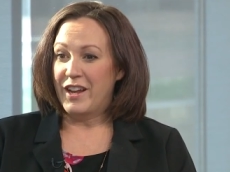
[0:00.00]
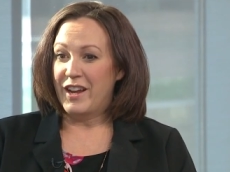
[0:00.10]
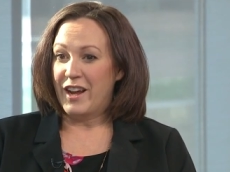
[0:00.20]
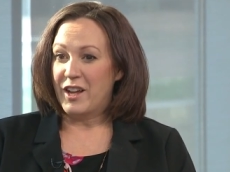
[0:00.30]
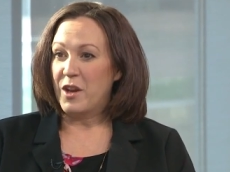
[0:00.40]
then
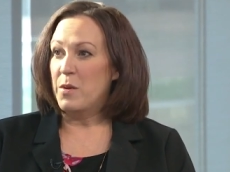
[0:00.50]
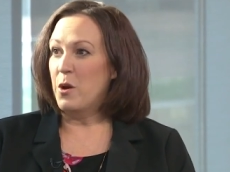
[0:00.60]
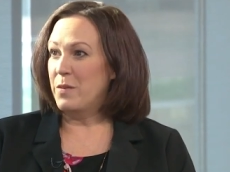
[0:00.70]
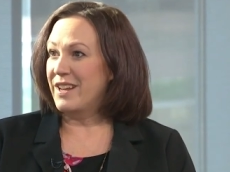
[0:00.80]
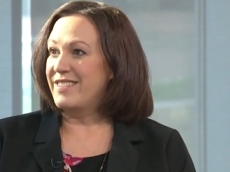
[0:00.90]
I, I come
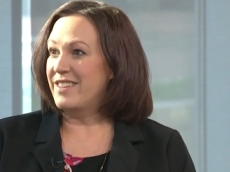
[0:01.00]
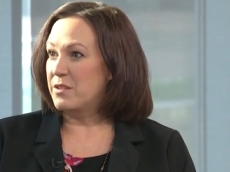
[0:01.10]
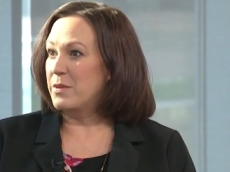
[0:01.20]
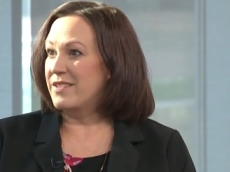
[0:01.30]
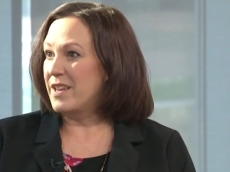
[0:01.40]
home and I see
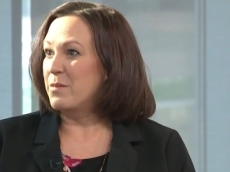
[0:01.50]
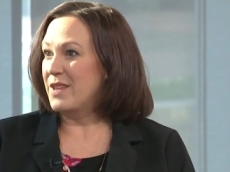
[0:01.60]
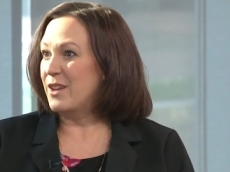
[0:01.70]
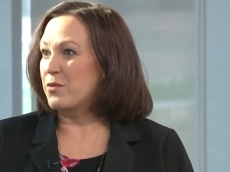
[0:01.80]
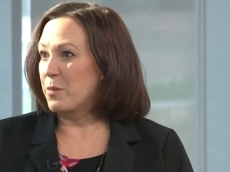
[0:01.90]
some of the same
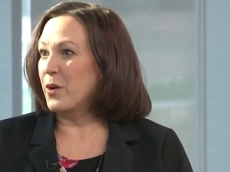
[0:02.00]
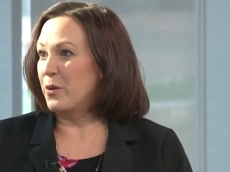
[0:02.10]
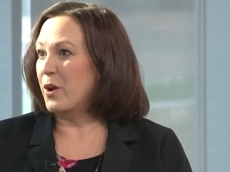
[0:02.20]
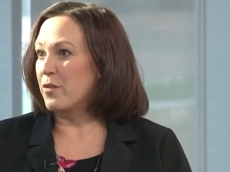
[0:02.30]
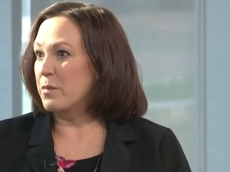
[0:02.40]
things from our
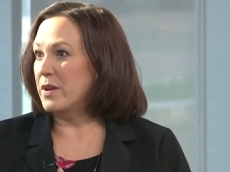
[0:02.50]
own